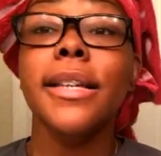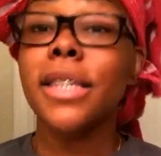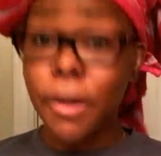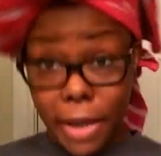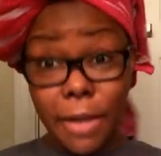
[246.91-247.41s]

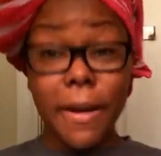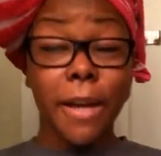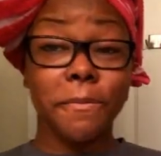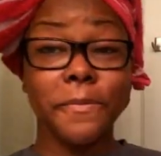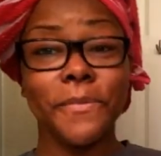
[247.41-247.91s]
So
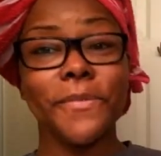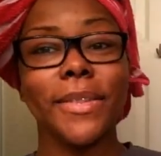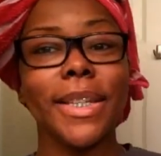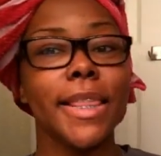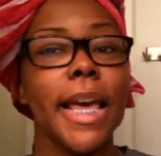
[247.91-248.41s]
anyway,
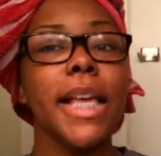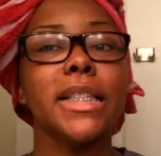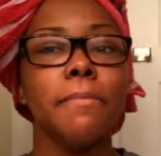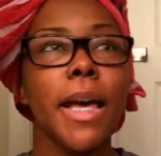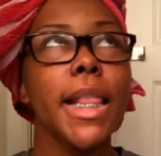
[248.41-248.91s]
they
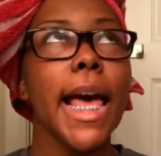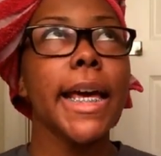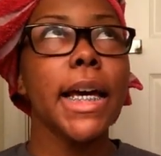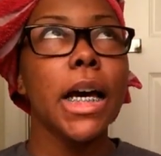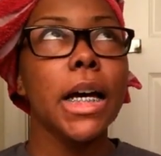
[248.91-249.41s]
smell like